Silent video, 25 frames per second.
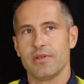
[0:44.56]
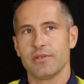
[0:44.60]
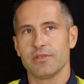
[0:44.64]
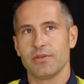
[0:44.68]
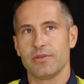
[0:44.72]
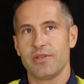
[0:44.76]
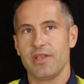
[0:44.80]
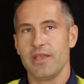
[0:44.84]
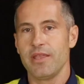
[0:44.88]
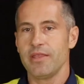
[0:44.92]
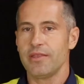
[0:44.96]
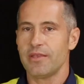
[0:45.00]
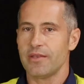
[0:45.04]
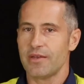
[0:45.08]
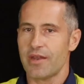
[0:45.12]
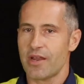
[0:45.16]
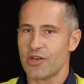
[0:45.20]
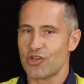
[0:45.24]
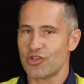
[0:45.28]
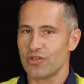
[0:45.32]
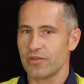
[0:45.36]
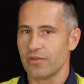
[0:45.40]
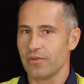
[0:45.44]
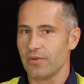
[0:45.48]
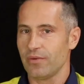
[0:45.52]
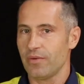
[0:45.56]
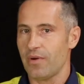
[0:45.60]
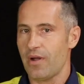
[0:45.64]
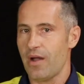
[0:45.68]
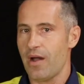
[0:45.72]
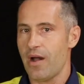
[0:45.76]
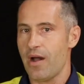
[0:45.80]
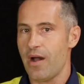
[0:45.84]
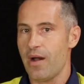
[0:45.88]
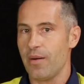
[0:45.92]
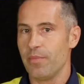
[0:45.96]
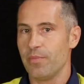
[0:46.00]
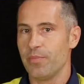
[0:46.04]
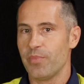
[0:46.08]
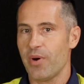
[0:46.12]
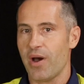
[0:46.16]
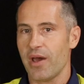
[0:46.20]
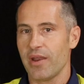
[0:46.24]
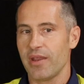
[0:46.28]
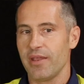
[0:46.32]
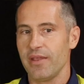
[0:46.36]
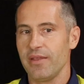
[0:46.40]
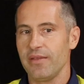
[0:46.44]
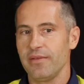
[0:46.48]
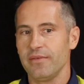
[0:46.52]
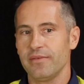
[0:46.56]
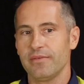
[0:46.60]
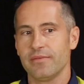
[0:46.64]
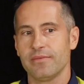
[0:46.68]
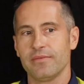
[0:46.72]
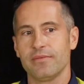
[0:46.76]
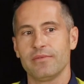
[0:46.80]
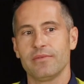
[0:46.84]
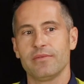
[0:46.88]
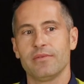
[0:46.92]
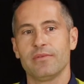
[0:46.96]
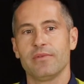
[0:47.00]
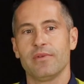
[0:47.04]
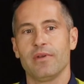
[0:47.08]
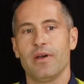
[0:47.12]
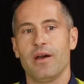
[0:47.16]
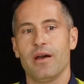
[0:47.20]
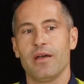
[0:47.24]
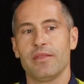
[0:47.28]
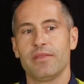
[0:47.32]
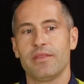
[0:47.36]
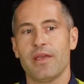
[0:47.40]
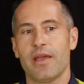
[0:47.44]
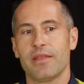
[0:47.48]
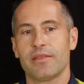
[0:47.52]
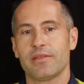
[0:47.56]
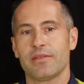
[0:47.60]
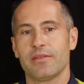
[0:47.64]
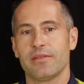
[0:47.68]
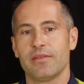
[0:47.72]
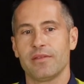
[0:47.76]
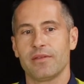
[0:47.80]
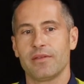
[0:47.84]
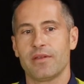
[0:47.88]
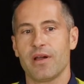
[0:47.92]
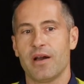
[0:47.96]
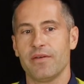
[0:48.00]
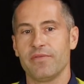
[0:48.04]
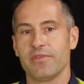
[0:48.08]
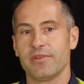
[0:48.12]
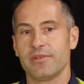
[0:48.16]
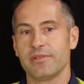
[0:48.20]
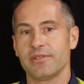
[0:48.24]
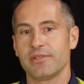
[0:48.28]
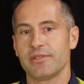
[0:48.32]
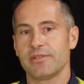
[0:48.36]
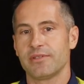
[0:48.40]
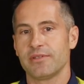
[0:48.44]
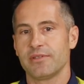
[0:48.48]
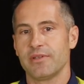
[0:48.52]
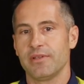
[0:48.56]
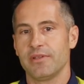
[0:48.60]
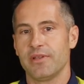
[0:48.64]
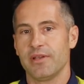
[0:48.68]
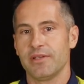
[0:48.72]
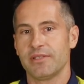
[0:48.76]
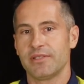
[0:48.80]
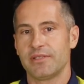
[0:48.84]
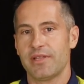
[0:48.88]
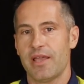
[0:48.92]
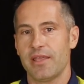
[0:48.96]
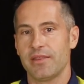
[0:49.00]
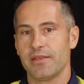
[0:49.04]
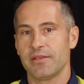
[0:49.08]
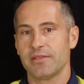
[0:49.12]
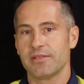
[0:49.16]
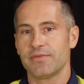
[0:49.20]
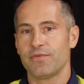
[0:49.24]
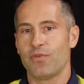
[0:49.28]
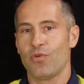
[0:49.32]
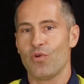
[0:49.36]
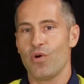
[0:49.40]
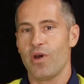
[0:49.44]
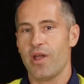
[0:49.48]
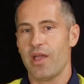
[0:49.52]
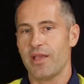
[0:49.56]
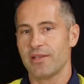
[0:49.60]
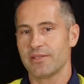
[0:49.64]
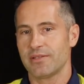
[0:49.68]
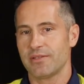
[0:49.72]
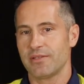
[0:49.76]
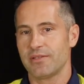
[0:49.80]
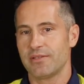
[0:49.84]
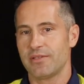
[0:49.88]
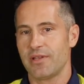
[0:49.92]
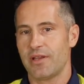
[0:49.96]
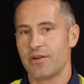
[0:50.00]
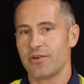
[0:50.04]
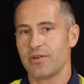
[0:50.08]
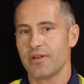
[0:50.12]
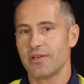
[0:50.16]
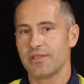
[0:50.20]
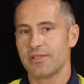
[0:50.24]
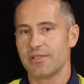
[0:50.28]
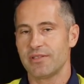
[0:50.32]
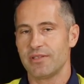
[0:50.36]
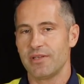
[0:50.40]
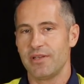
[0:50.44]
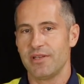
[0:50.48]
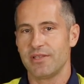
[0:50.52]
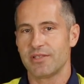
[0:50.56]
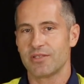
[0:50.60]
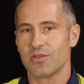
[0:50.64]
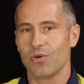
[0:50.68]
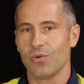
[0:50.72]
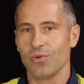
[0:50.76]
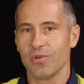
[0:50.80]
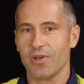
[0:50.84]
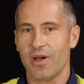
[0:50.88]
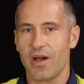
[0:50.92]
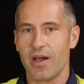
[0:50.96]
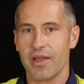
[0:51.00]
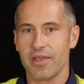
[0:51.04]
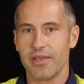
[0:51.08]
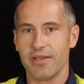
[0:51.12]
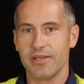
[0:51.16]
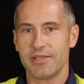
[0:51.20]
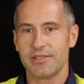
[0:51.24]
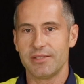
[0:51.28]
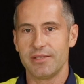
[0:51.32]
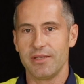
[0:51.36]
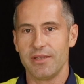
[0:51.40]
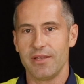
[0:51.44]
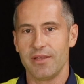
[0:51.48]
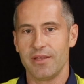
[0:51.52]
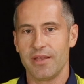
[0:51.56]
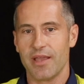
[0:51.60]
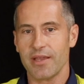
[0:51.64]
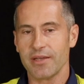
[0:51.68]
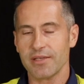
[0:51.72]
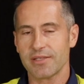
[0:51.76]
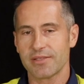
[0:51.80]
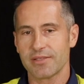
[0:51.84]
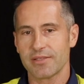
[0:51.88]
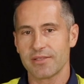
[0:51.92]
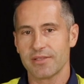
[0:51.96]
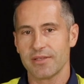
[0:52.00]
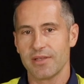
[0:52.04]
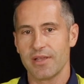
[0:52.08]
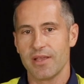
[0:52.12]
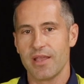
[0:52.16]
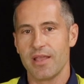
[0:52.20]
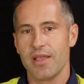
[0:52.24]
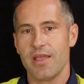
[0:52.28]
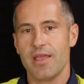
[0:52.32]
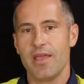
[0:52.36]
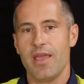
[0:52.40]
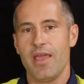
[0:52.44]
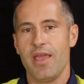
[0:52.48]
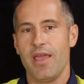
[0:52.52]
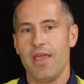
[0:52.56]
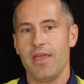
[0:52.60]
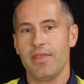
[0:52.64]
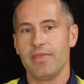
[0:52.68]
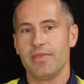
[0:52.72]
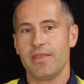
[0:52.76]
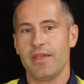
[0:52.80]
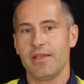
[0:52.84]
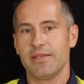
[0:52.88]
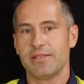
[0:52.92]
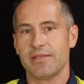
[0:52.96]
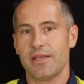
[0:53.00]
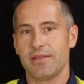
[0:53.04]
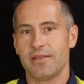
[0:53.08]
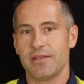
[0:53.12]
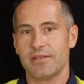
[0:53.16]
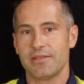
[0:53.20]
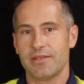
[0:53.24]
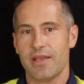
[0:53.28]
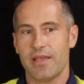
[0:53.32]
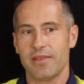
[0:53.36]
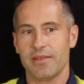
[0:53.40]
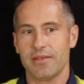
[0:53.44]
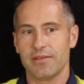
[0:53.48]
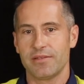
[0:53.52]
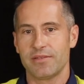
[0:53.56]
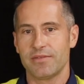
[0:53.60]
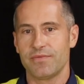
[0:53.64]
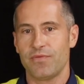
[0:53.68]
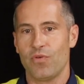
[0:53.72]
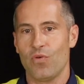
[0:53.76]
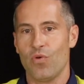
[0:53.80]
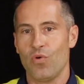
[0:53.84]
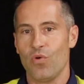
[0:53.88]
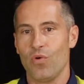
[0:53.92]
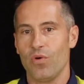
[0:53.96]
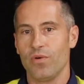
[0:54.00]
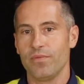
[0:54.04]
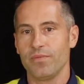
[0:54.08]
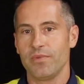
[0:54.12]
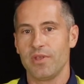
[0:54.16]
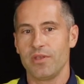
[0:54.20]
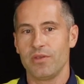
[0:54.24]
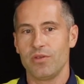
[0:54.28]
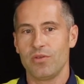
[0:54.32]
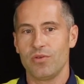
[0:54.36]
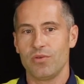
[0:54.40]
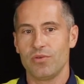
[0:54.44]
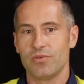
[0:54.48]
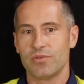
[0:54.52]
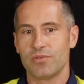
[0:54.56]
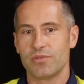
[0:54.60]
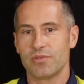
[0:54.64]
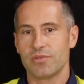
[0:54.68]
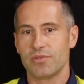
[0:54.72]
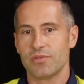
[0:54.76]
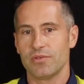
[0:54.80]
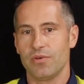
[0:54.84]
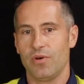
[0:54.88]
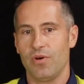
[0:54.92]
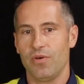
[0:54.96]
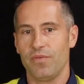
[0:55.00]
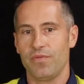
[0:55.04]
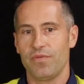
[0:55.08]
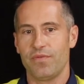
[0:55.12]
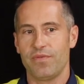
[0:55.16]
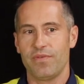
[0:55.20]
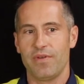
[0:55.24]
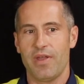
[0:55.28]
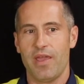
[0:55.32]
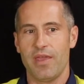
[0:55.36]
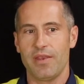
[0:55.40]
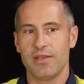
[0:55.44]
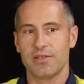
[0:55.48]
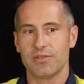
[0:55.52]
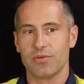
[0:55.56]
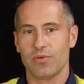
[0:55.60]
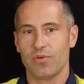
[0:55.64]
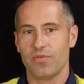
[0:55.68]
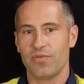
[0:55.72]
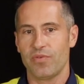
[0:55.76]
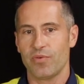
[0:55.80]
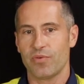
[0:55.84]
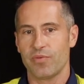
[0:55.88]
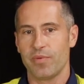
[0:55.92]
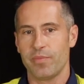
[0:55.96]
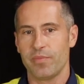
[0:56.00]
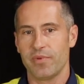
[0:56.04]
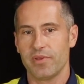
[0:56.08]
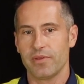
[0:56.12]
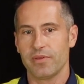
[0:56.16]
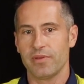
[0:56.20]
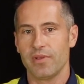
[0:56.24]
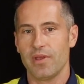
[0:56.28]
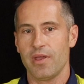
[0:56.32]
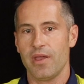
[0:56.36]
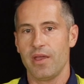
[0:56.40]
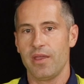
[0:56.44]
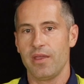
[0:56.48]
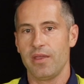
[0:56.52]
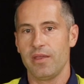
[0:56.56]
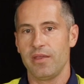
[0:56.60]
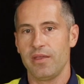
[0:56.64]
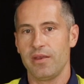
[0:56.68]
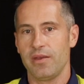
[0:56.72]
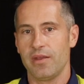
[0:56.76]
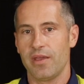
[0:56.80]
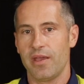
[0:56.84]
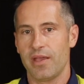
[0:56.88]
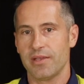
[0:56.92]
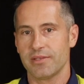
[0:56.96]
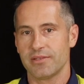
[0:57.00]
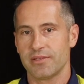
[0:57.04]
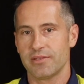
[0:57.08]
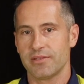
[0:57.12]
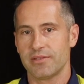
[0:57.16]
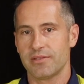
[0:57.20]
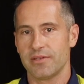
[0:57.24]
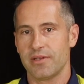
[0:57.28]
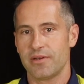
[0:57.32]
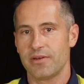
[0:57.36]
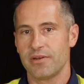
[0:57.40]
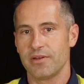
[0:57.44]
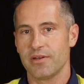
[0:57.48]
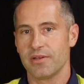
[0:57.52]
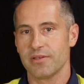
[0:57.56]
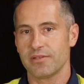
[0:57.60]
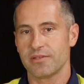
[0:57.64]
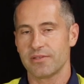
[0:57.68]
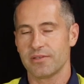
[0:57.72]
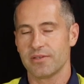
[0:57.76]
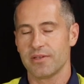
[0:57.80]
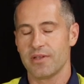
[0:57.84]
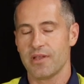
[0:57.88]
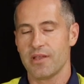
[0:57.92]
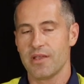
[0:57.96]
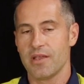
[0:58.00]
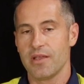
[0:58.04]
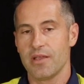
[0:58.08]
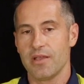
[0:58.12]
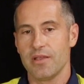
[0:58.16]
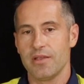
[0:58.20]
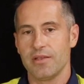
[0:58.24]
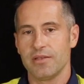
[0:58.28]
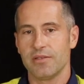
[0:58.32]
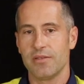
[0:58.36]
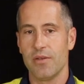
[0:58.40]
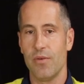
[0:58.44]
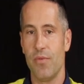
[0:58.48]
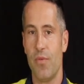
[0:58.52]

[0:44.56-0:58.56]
So the international body that governs the standards for hazardous areas is called IECEX, and they set the standards for the use of any sort of equipment in hazardous areas. So